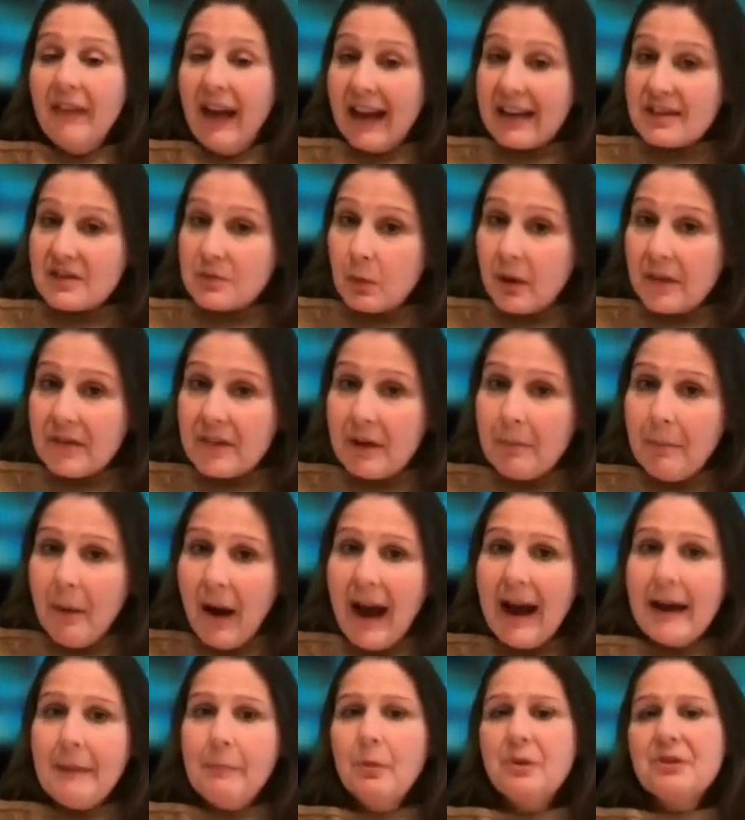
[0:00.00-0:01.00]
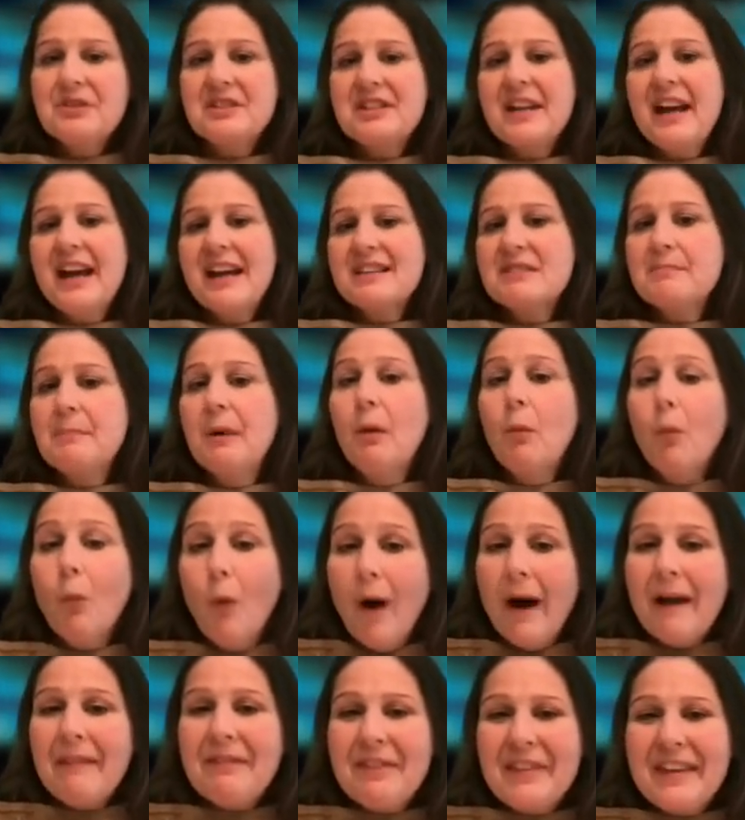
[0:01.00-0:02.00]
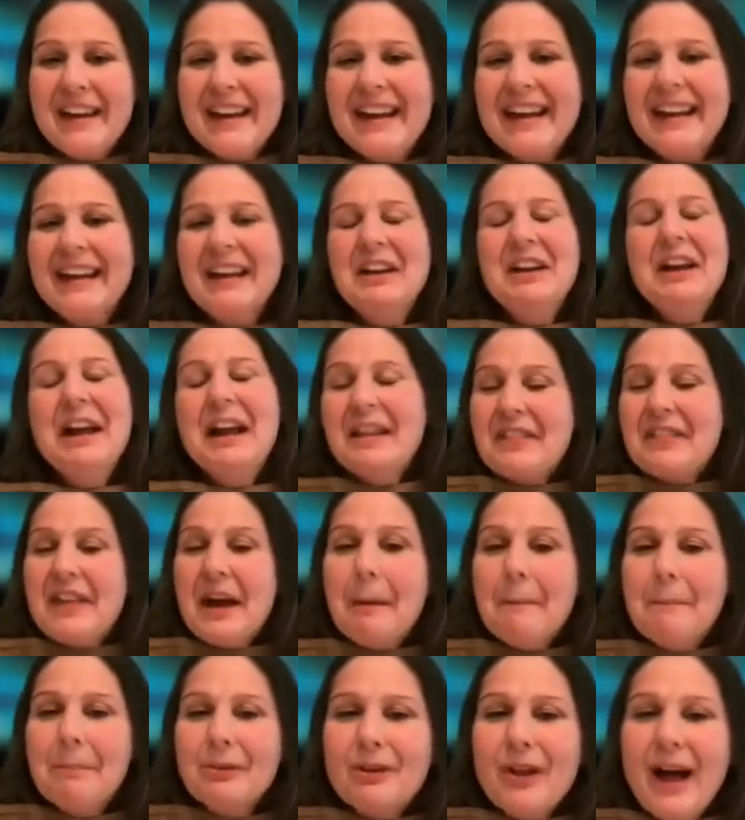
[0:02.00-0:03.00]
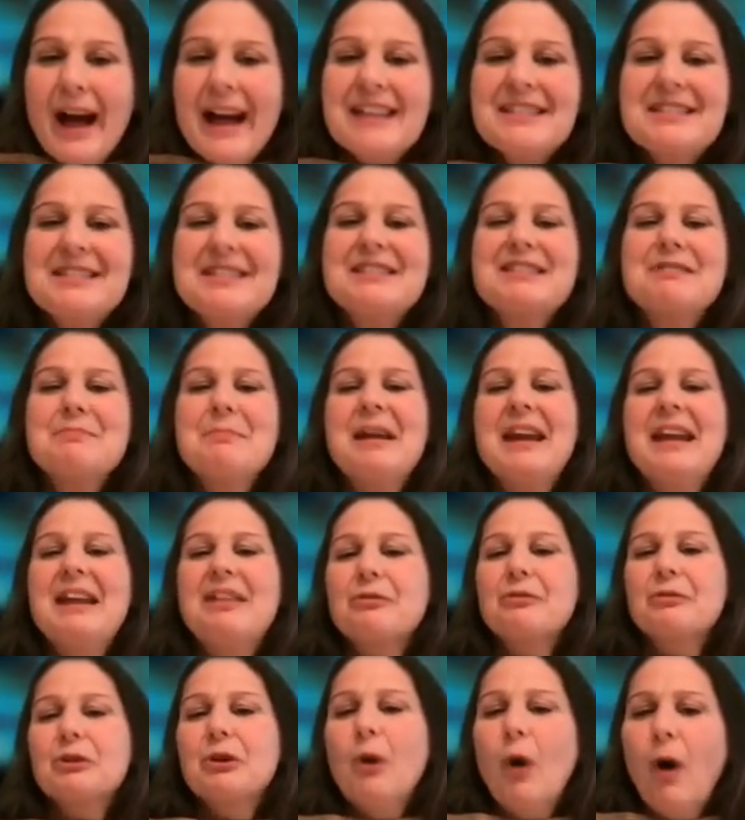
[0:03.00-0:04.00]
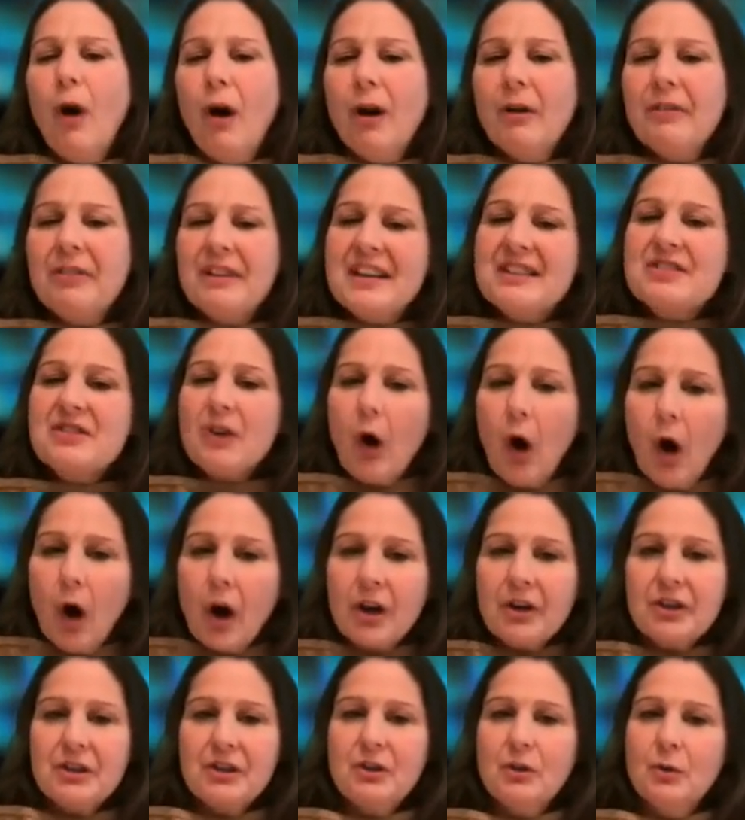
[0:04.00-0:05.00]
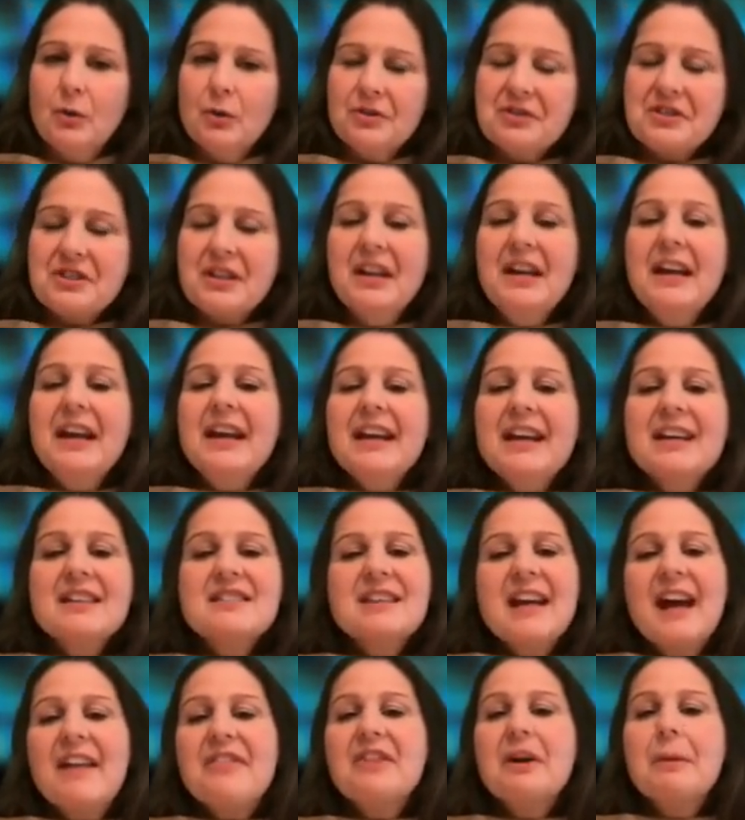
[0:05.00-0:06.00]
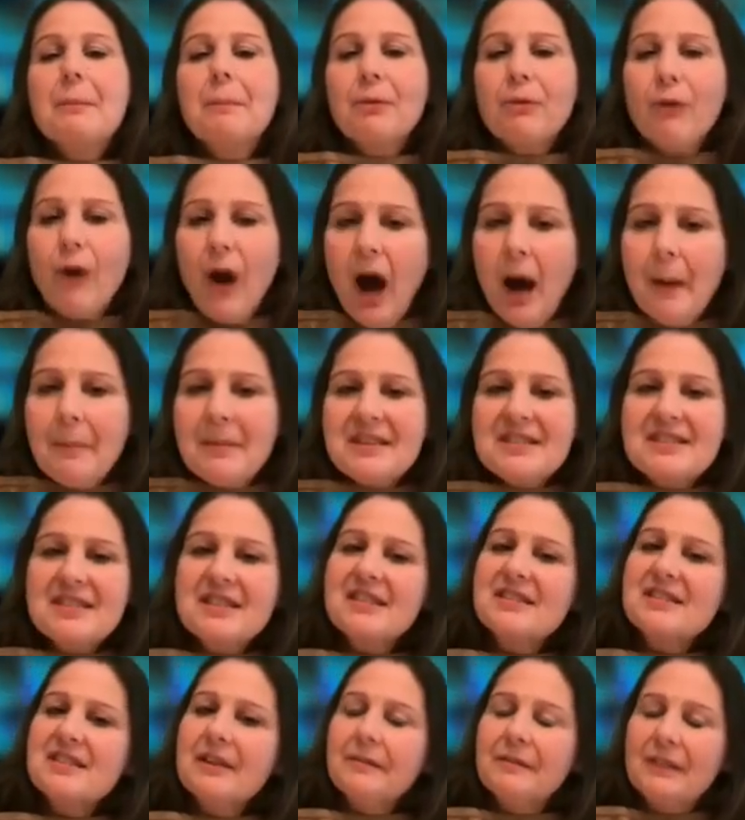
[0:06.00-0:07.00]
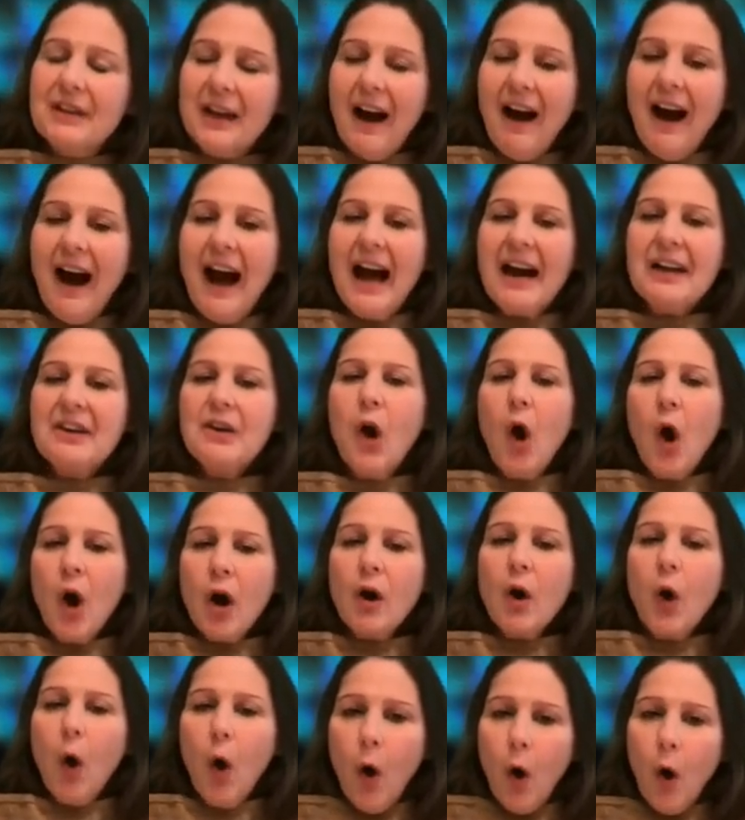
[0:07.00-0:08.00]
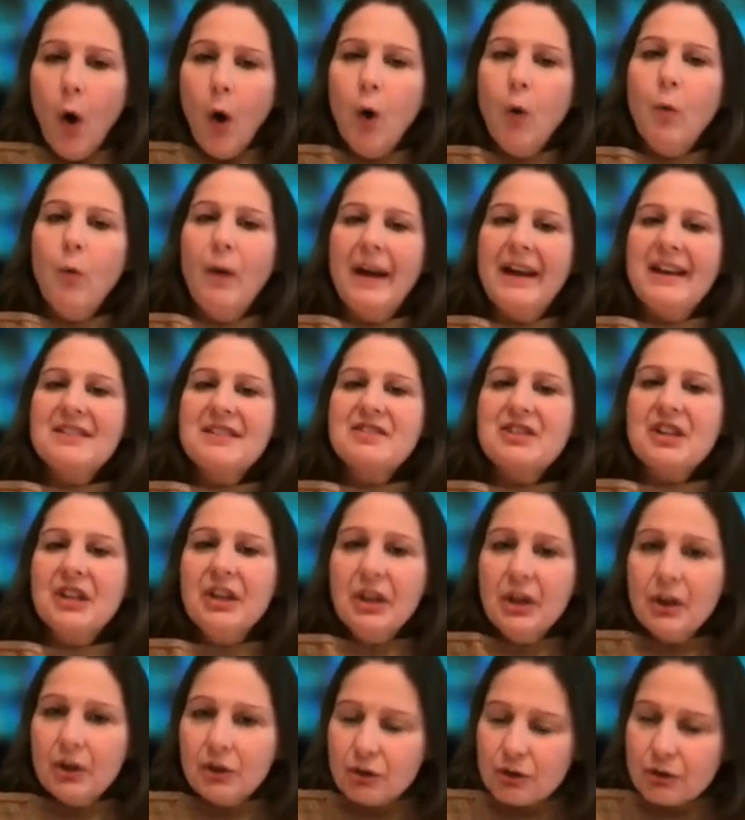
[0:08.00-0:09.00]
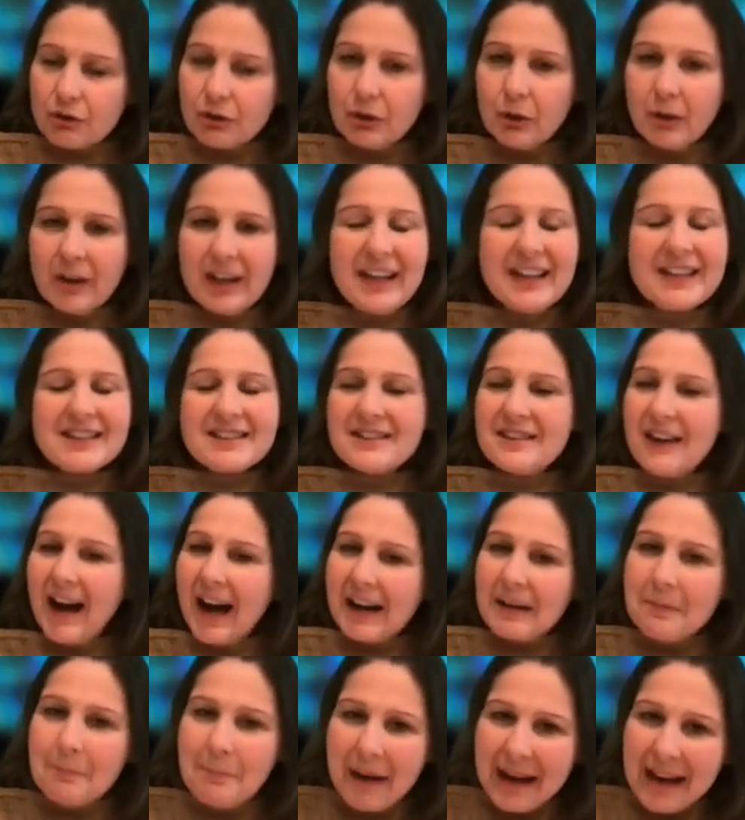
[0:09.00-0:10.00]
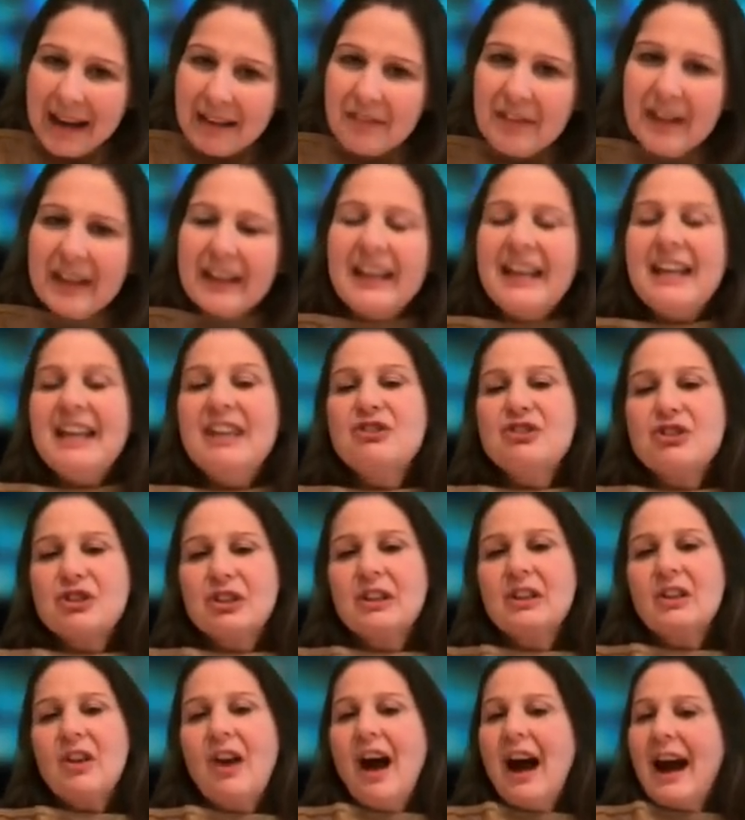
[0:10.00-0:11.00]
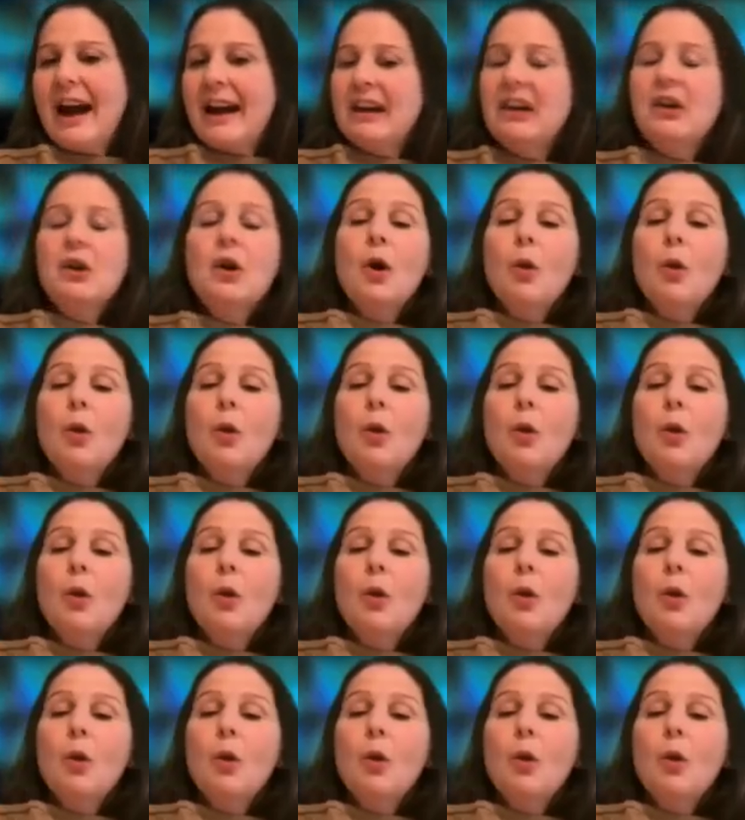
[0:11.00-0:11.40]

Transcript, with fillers: That's what the Bible says. But one thing that blesses me through all these articles is that the promises of God are always true. He is not a man that he should lie.